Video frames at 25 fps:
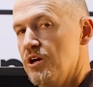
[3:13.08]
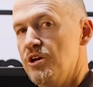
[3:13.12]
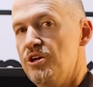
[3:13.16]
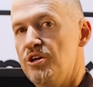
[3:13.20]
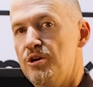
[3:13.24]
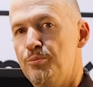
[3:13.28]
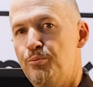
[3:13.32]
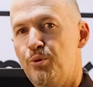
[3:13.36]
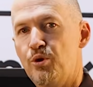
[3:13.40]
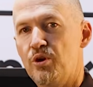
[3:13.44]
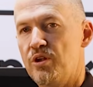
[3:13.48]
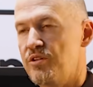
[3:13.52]

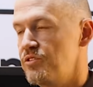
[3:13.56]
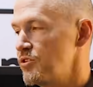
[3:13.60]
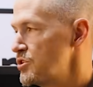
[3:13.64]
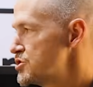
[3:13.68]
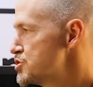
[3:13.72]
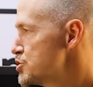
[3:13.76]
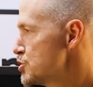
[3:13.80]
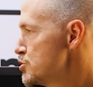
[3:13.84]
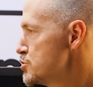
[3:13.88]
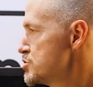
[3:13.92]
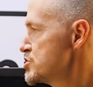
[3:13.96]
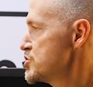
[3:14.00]
you put in the
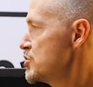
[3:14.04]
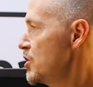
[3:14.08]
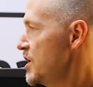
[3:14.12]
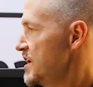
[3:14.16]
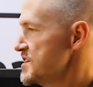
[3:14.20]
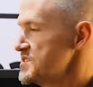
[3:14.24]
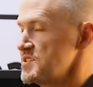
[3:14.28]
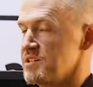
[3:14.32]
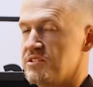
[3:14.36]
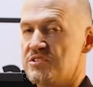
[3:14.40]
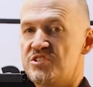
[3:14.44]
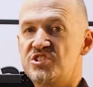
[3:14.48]
2
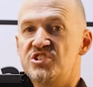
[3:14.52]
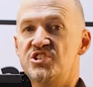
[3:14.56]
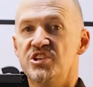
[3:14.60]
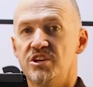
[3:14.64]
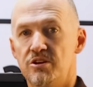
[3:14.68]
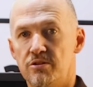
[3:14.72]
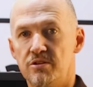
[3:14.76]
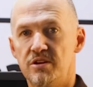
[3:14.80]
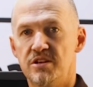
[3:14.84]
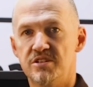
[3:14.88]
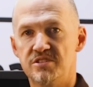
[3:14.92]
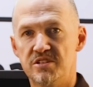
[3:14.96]
sides in
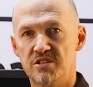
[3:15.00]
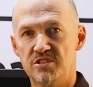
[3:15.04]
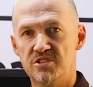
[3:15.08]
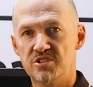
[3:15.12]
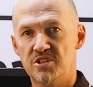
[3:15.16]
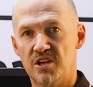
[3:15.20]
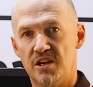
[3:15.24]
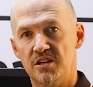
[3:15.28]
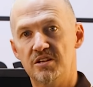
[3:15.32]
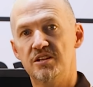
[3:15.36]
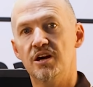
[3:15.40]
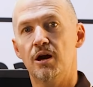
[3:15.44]
series
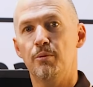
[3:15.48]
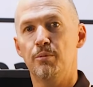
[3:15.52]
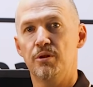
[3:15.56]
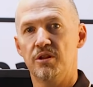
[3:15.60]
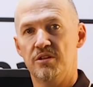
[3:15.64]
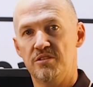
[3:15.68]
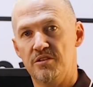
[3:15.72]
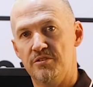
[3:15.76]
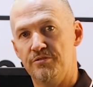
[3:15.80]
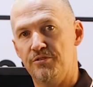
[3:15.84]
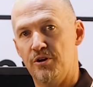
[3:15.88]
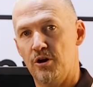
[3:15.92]
instead,
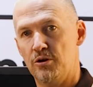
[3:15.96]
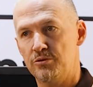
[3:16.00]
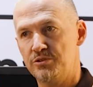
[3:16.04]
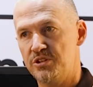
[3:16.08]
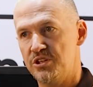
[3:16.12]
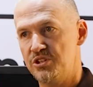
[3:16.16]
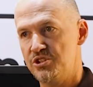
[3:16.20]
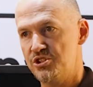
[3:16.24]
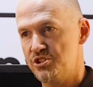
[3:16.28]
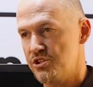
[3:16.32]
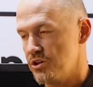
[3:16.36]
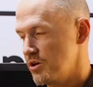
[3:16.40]
doubling the
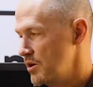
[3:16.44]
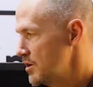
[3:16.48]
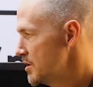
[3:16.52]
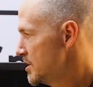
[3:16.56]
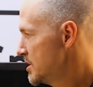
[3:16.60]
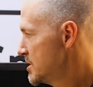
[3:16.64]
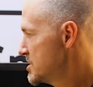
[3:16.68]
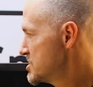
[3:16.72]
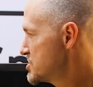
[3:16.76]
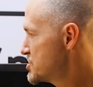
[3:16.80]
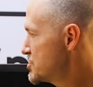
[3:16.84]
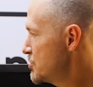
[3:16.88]
voltage,
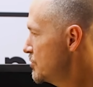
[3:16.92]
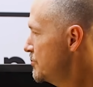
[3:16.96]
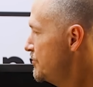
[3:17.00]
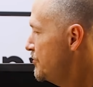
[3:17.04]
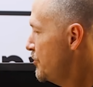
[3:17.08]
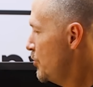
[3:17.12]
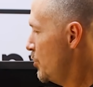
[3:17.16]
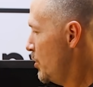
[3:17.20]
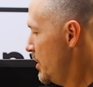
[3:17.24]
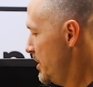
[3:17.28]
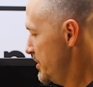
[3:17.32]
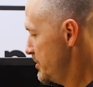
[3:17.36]
still
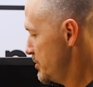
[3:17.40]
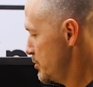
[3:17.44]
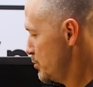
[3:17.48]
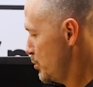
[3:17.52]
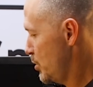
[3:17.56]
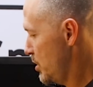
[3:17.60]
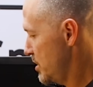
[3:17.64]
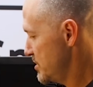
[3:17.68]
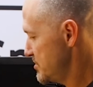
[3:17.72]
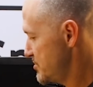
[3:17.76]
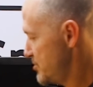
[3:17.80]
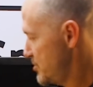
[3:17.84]
400
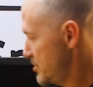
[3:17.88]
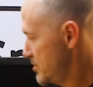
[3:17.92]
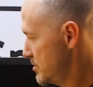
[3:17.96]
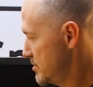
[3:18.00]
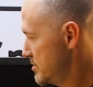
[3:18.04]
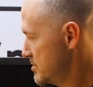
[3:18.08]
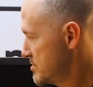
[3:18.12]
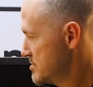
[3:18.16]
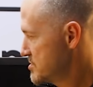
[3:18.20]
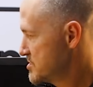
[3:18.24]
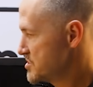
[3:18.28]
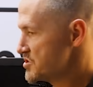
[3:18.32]
watts,
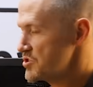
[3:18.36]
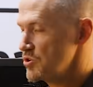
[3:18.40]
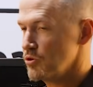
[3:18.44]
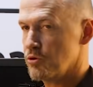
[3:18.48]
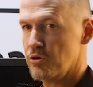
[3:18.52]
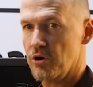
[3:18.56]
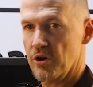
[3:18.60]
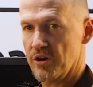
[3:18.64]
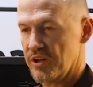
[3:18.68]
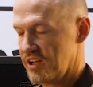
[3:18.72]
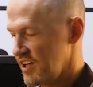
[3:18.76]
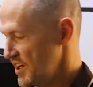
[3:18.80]
still got